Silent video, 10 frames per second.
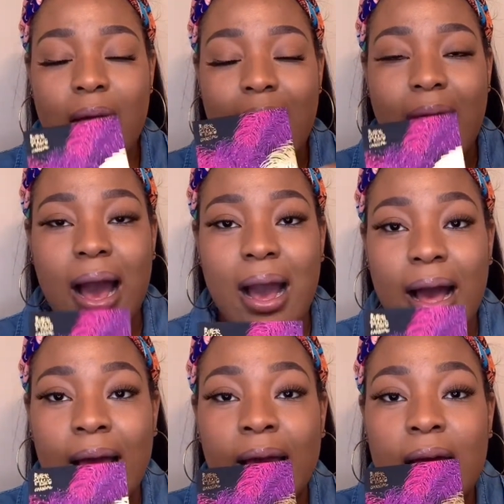
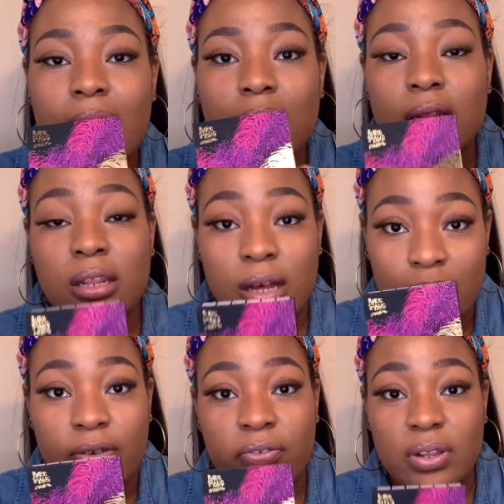I
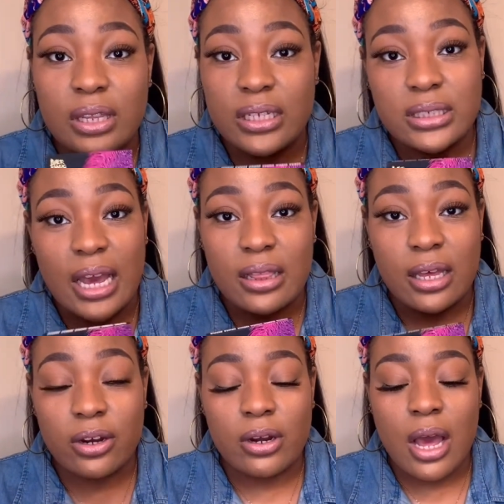love this
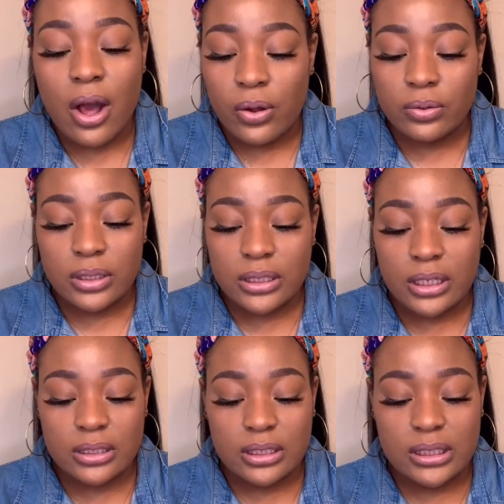highlighter. Not only
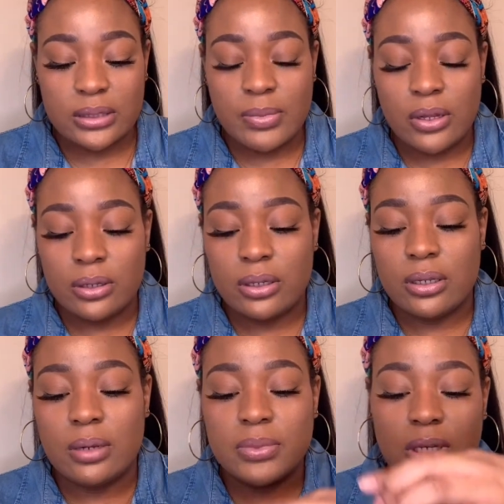does it smell good,
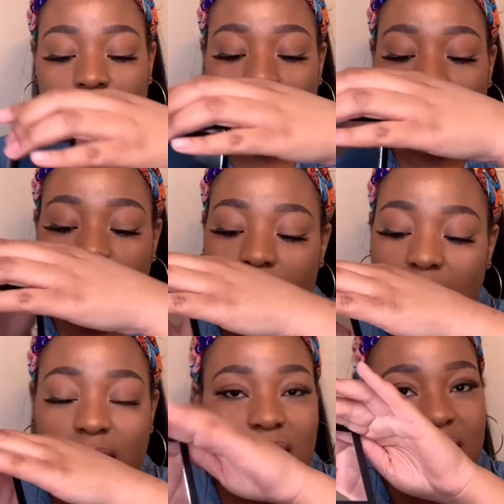I'm sorry,
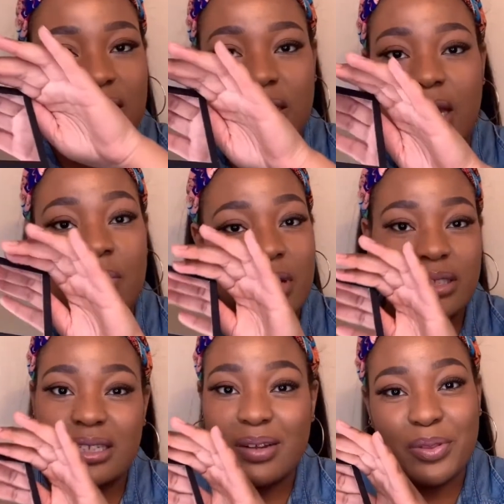I nicked it. I
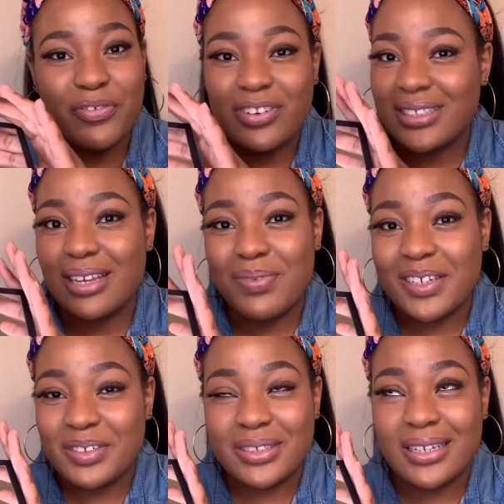messed it up the first time I
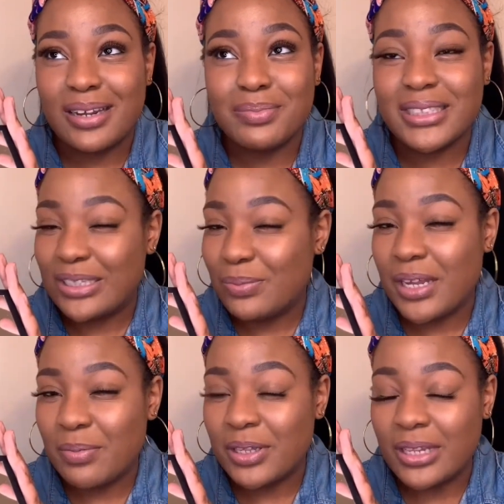used it and I'm still mad
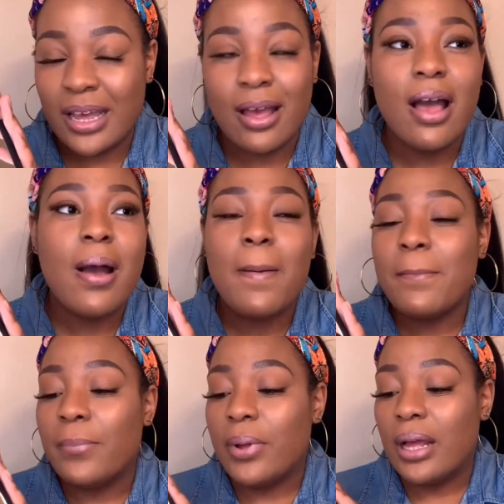about that.
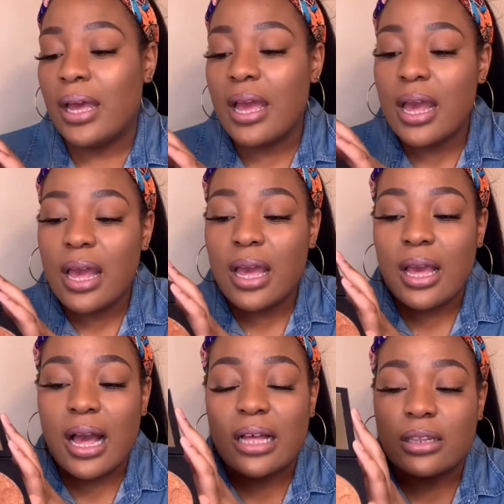But
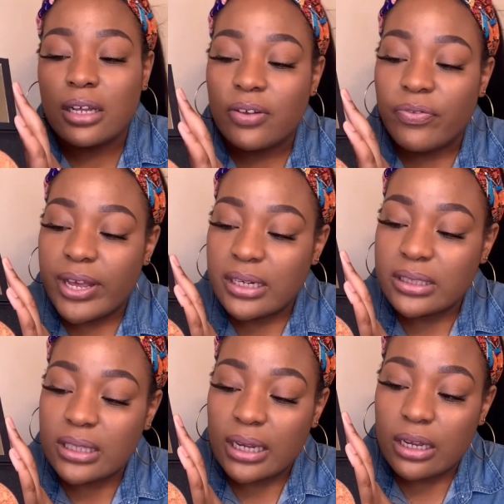I love that
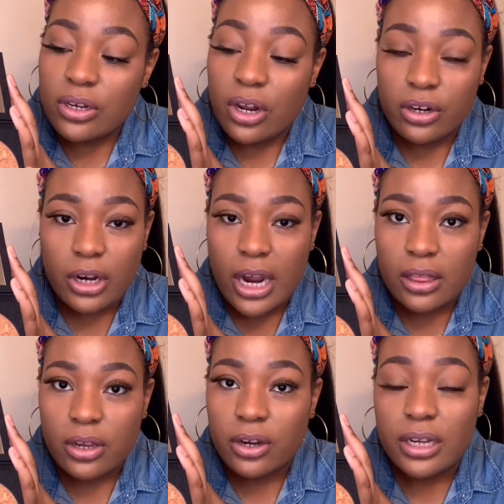it's like a darker
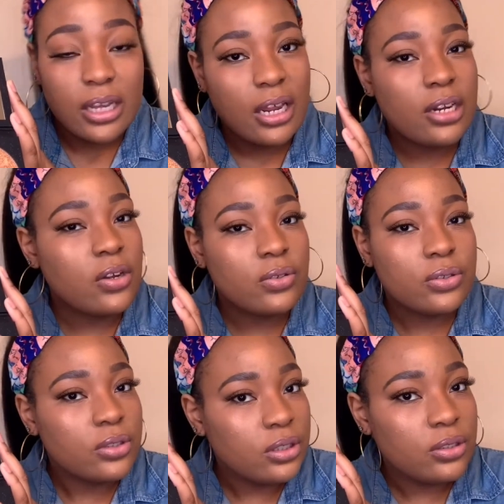highlighter. Again, I don't
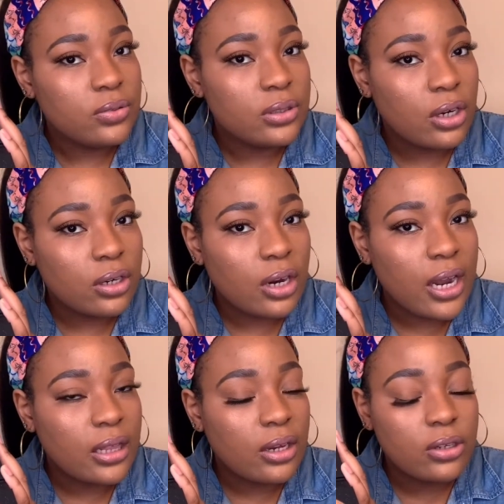usually use darker
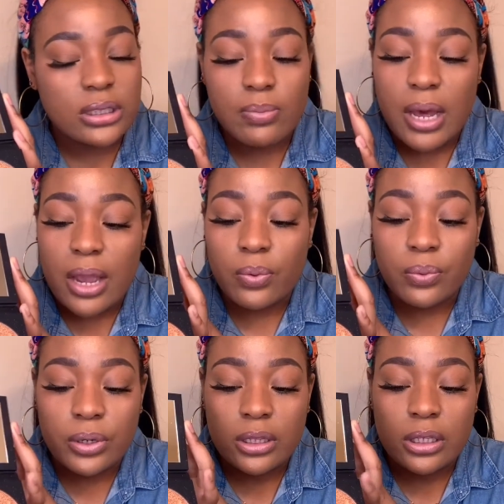highlighters, but I
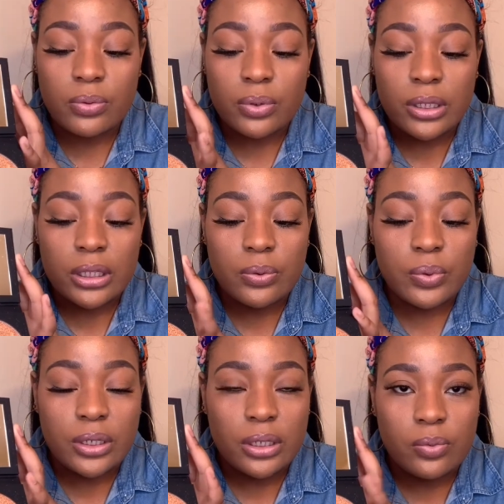really, really,
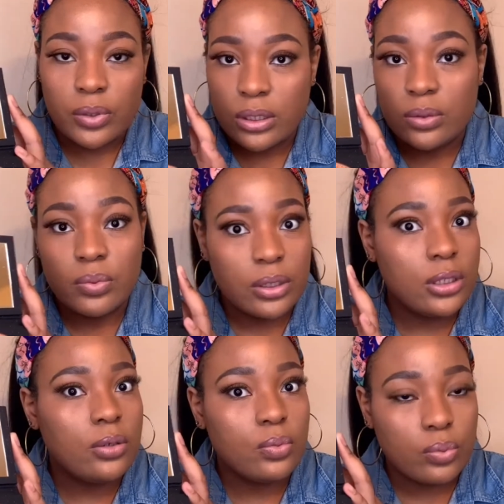really, really,
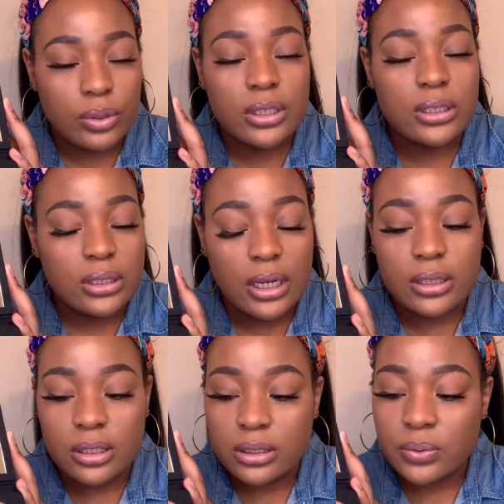really, really
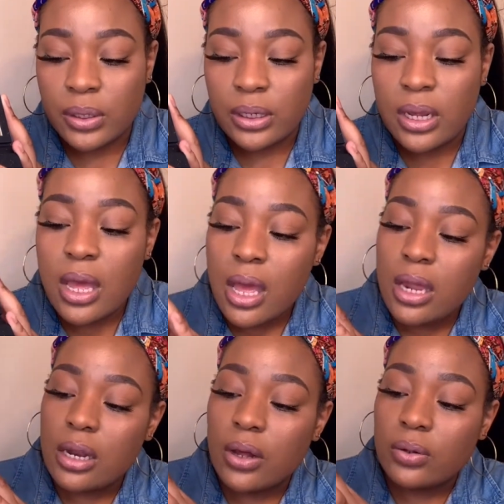like this one.
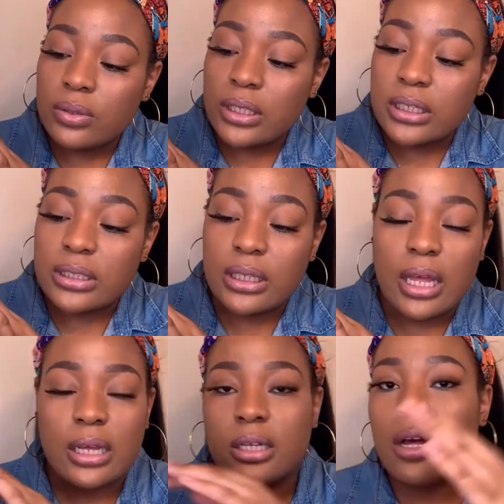Not only is it like,